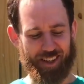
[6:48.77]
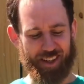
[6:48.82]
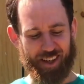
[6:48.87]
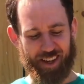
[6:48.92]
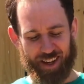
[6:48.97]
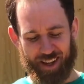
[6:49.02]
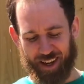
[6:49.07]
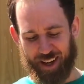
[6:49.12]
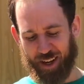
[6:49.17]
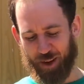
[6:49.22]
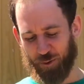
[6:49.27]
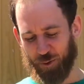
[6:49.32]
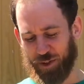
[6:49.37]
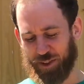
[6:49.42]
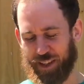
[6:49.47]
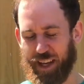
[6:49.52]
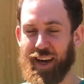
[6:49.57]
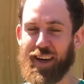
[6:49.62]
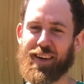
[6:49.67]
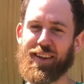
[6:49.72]
And
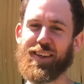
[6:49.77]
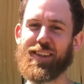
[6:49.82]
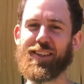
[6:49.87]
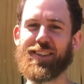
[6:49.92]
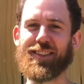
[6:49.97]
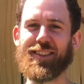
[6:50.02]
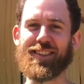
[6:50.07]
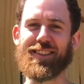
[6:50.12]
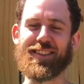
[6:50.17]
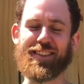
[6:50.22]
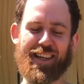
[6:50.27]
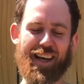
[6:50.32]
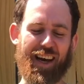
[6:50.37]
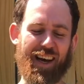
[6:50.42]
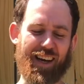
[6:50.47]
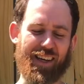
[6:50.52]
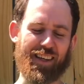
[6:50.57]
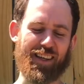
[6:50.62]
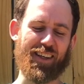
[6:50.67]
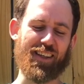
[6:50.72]
what that is
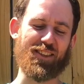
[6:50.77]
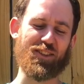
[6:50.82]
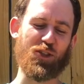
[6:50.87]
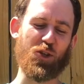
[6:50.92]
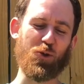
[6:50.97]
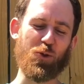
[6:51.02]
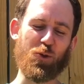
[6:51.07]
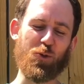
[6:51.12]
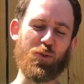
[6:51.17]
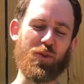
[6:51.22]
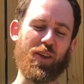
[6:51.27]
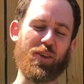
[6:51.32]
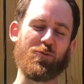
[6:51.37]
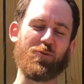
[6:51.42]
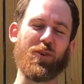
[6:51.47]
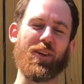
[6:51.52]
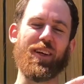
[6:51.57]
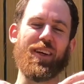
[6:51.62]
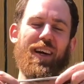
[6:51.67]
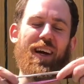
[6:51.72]
tying two
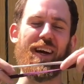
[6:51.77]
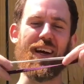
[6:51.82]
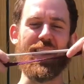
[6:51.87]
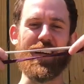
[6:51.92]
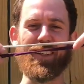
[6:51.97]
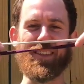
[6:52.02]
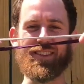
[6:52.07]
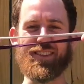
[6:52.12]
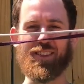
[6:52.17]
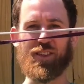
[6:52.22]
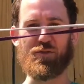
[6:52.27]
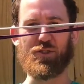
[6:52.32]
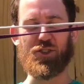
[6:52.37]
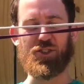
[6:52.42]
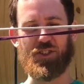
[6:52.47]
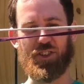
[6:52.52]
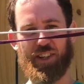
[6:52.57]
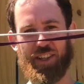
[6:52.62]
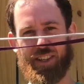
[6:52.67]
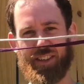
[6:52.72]
different kinds of
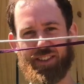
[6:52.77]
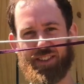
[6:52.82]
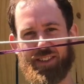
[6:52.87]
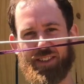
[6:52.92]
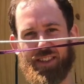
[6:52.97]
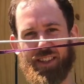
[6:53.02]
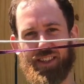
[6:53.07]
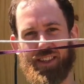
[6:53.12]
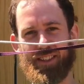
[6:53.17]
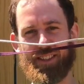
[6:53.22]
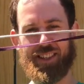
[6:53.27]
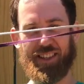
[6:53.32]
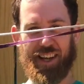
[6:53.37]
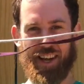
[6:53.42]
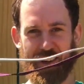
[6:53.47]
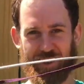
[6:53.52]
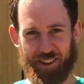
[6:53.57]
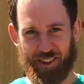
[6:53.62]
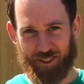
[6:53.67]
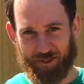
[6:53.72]
strings
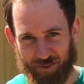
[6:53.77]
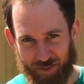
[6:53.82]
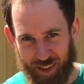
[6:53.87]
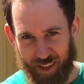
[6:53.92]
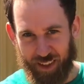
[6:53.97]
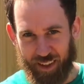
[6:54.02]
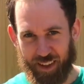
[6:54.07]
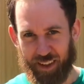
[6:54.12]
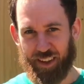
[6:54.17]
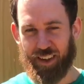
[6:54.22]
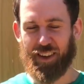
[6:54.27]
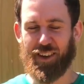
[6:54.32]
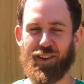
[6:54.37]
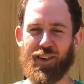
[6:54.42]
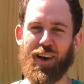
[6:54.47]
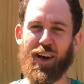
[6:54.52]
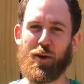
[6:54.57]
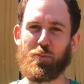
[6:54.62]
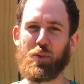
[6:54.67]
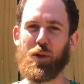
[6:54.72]
together. A
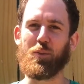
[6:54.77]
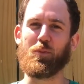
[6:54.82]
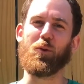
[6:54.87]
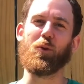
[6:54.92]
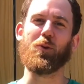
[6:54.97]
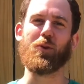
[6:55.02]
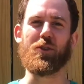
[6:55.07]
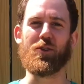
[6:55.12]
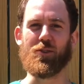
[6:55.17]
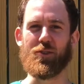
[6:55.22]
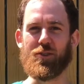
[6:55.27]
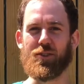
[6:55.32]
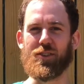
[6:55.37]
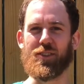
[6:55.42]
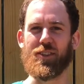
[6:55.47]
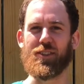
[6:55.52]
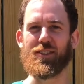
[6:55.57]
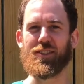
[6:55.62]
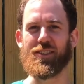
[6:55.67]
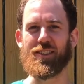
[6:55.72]
lot of people will use
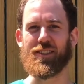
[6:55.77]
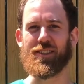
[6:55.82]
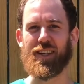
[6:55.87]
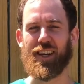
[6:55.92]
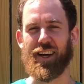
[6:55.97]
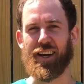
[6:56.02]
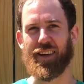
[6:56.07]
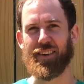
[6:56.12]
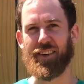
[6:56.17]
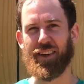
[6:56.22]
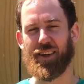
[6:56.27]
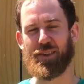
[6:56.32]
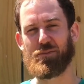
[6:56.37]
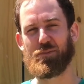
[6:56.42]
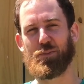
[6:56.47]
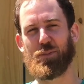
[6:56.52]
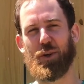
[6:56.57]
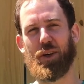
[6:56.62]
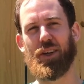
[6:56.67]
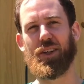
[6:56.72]
this to tie like
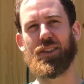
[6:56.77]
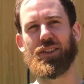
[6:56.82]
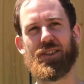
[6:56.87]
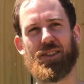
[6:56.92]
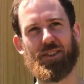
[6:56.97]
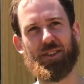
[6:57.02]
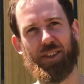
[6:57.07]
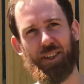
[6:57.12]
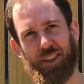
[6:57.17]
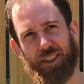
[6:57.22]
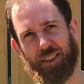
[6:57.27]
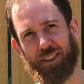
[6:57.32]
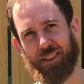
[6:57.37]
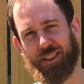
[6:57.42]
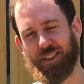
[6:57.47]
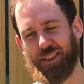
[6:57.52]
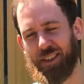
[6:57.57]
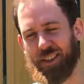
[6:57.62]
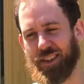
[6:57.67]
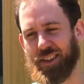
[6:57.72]
braided string
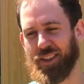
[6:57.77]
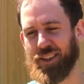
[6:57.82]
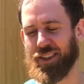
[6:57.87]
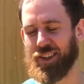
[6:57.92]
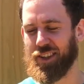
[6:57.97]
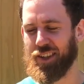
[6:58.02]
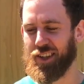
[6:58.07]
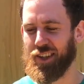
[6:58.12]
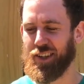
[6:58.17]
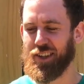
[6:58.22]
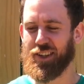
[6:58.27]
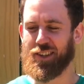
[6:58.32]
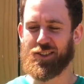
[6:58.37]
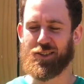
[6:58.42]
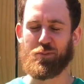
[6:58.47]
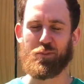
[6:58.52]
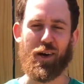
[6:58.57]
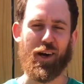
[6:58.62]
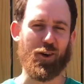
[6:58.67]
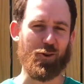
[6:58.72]
to
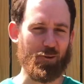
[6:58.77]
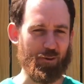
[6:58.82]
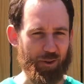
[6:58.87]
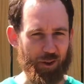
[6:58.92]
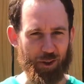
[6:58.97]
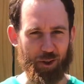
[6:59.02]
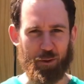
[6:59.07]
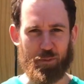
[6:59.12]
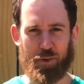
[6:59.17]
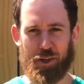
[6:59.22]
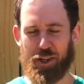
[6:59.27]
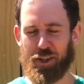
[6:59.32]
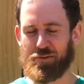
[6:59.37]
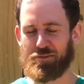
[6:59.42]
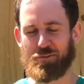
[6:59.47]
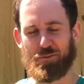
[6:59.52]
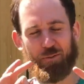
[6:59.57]
monofilament.